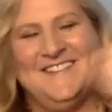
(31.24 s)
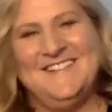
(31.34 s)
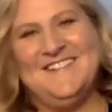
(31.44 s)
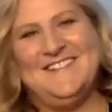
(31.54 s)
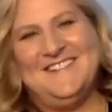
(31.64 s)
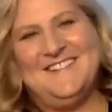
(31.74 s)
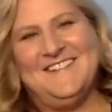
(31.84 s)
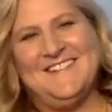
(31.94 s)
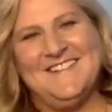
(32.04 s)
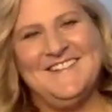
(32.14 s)

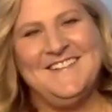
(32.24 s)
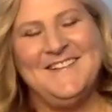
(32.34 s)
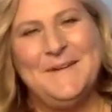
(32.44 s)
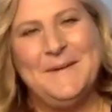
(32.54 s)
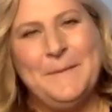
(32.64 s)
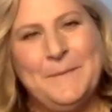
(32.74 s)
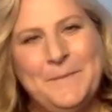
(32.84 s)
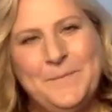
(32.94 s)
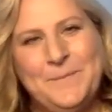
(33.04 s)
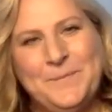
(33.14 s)

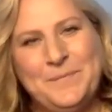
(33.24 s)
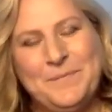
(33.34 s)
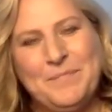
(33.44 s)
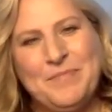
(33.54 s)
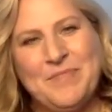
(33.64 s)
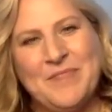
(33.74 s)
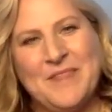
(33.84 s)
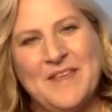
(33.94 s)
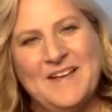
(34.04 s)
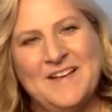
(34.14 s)

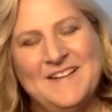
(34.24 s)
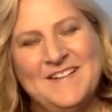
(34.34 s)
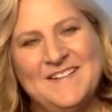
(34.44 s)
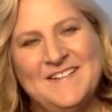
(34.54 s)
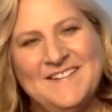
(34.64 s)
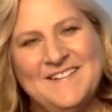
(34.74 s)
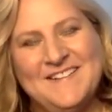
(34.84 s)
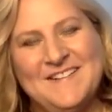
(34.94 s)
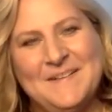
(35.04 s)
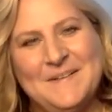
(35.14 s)

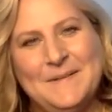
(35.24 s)
(not speaking)